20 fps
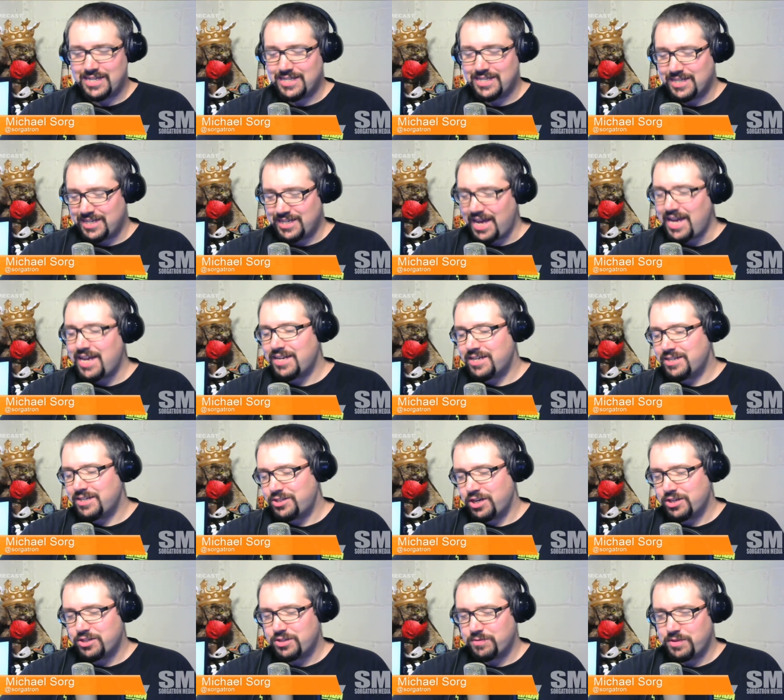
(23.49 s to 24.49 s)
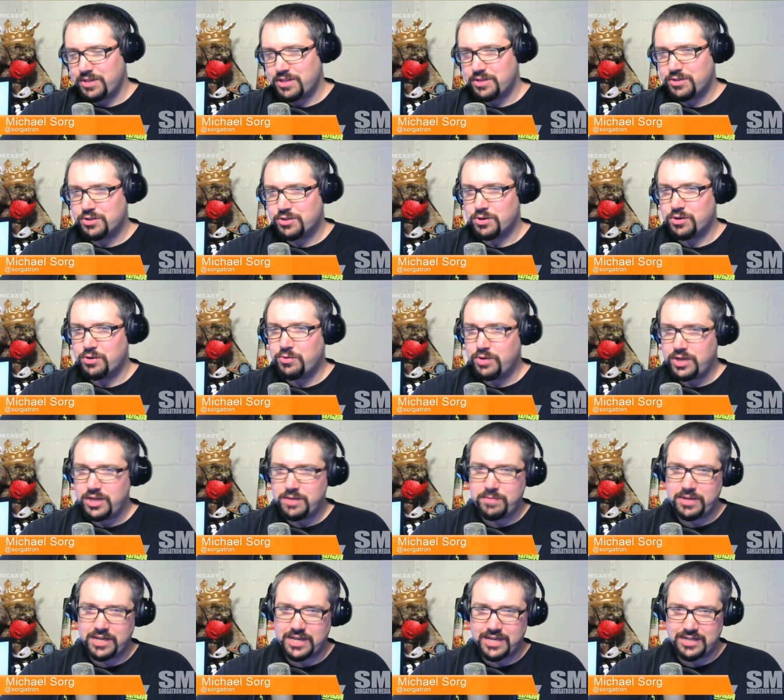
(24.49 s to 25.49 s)
And today, in conjunction with
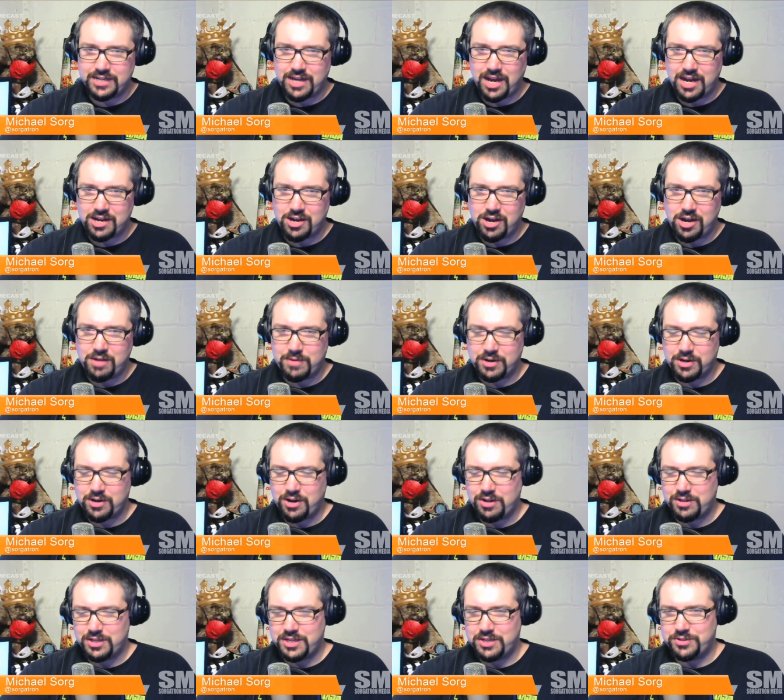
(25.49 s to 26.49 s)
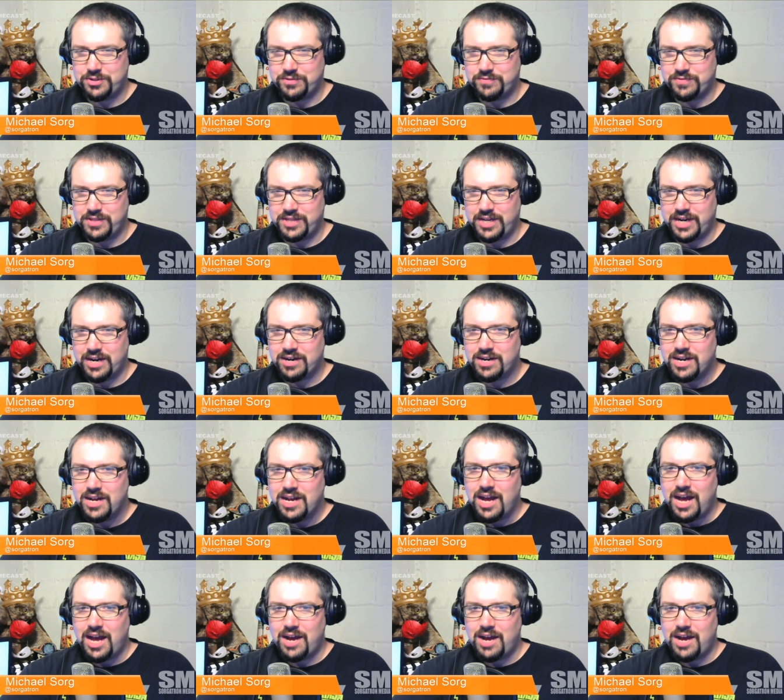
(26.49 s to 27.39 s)
InsertCoinToBegin.com, our colleagues over there,